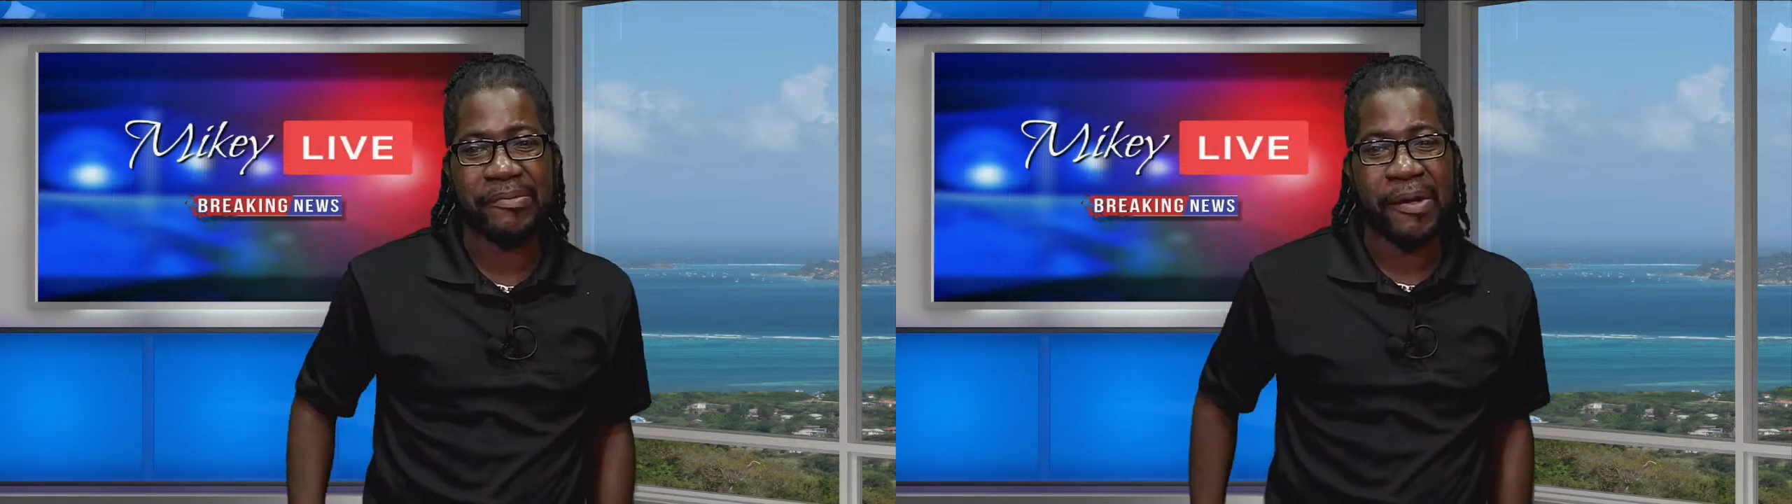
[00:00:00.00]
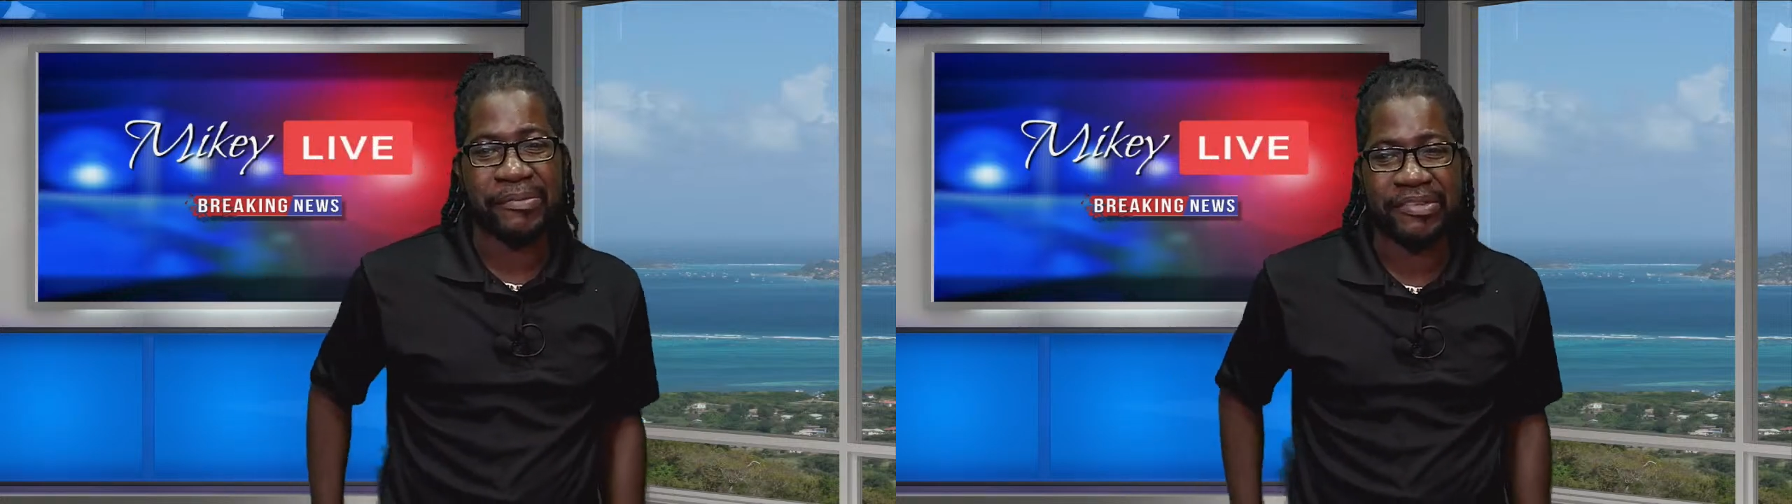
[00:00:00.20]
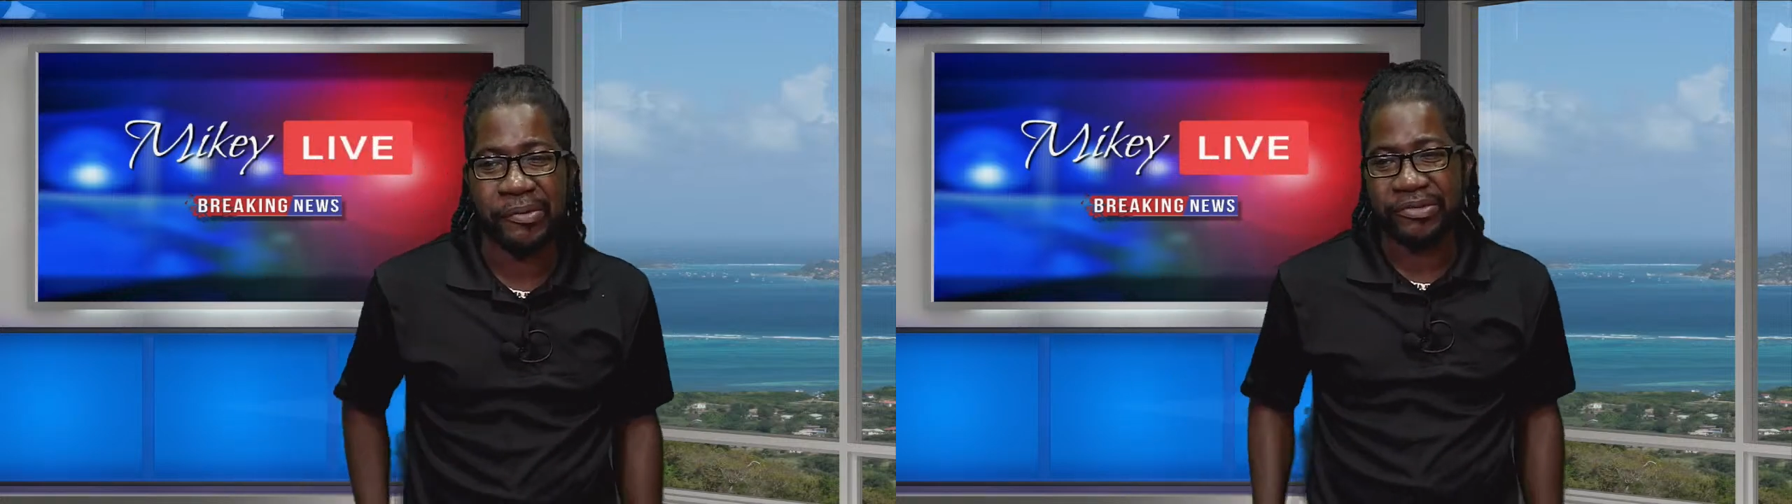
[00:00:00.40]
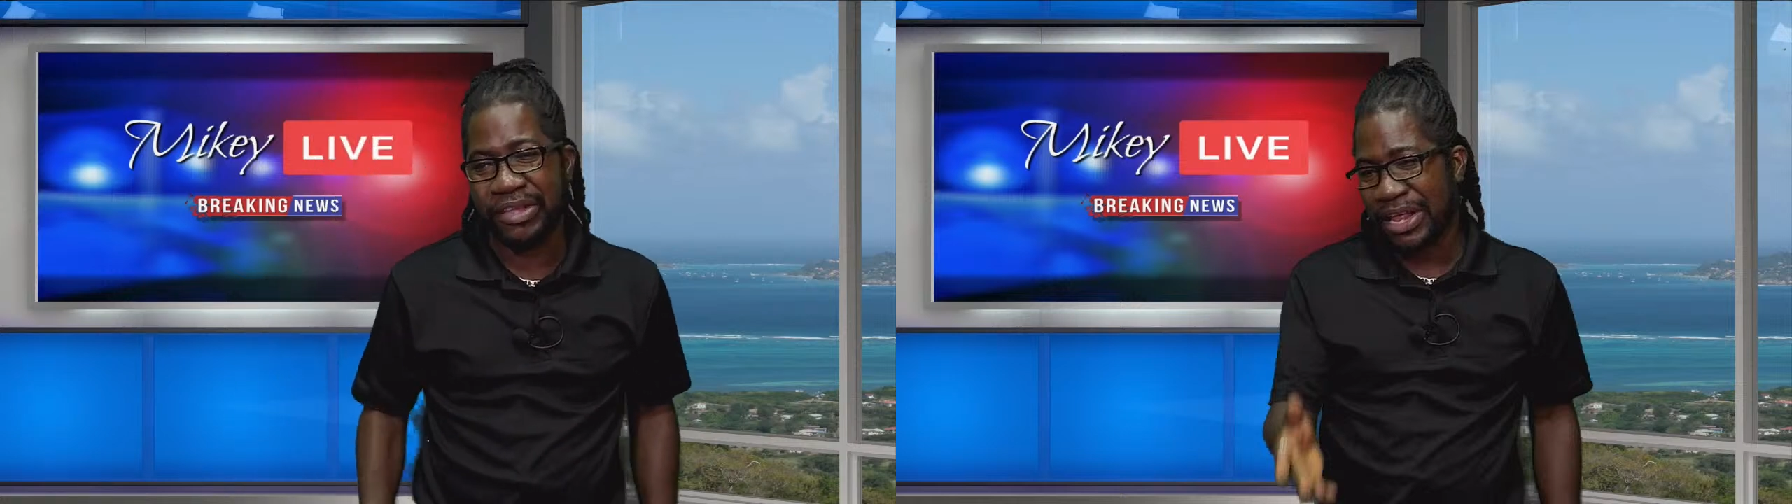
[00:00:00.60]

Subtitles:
Prime Minister was saying,